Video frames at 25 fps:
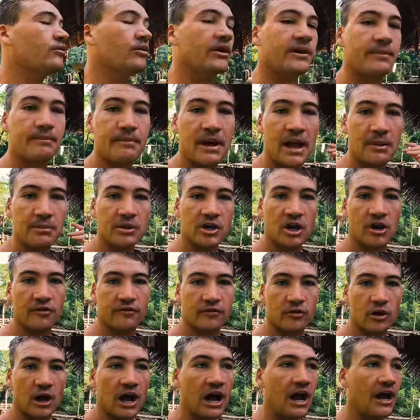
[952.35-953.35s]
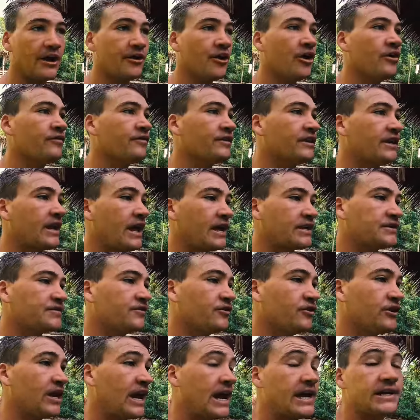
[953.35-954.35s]
we can maybe go for a hunt over the next
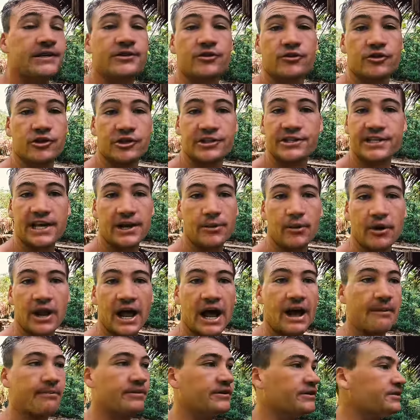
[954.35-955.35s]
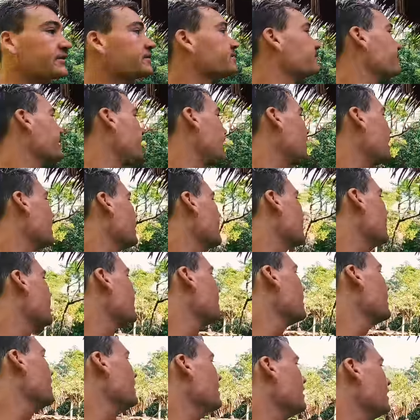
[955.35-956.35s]
few days or just see what happens. But
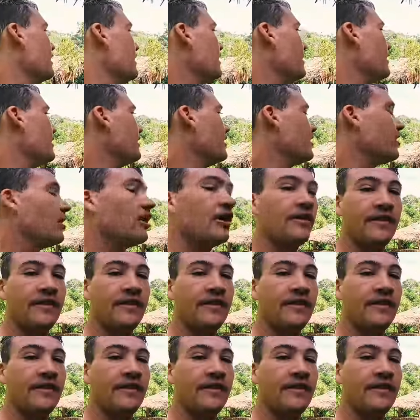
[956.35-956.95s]
oh,